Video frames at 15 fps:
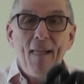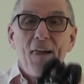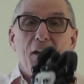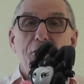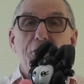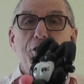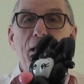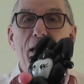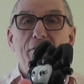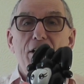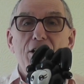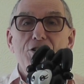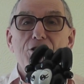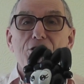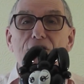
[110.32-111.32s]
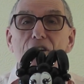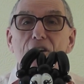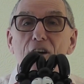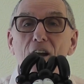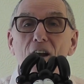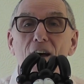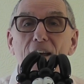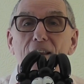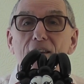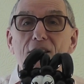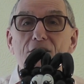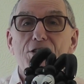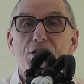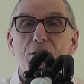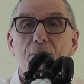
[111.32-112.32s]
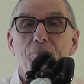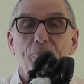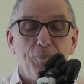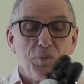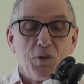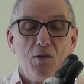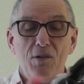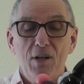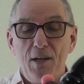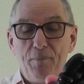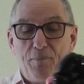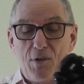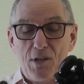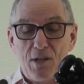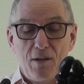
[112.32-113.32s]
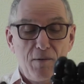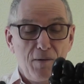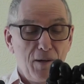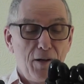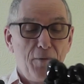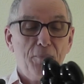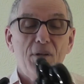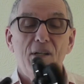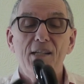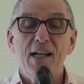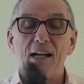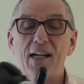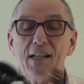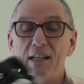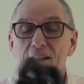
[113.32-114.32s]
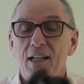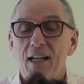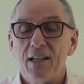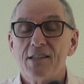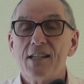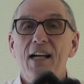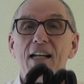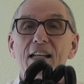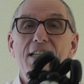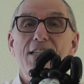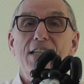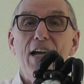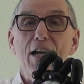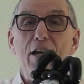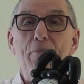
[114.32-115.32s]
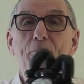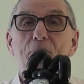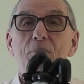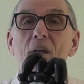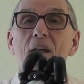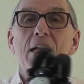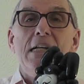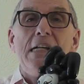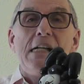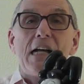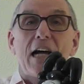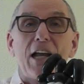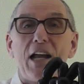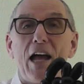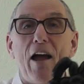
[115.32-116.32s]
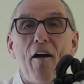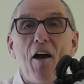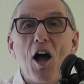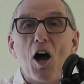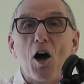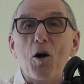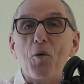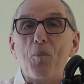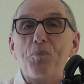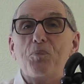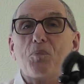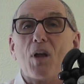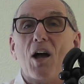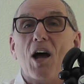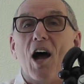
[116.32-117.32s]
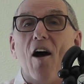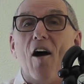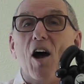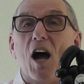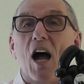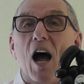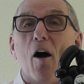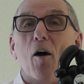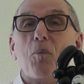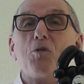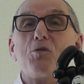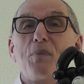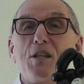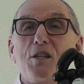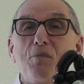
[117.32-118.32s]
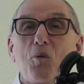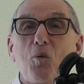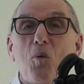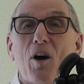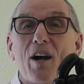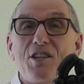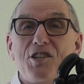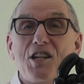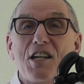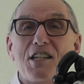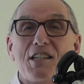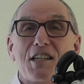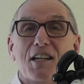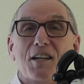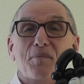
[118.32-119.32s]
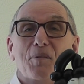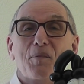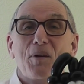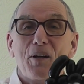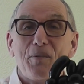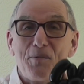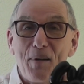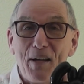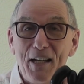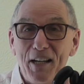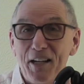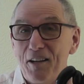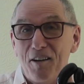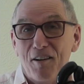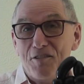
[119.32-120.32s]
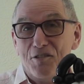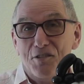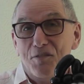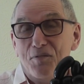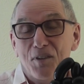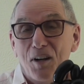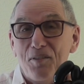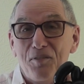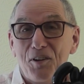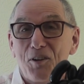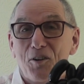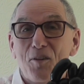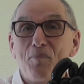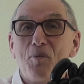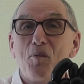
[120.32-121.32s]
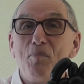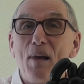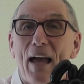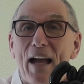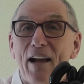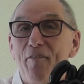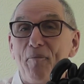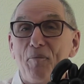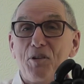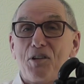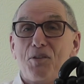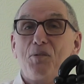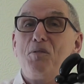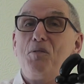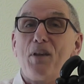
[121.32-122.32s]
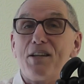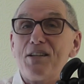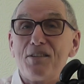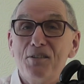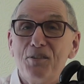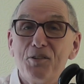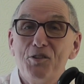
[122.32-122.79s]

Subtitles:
you could have it just like this. Alright, so exactly the same. And that, I was meant to put white cheeks here, but while I was making it, I forgot to put black, which I thought, oh, that doesn't look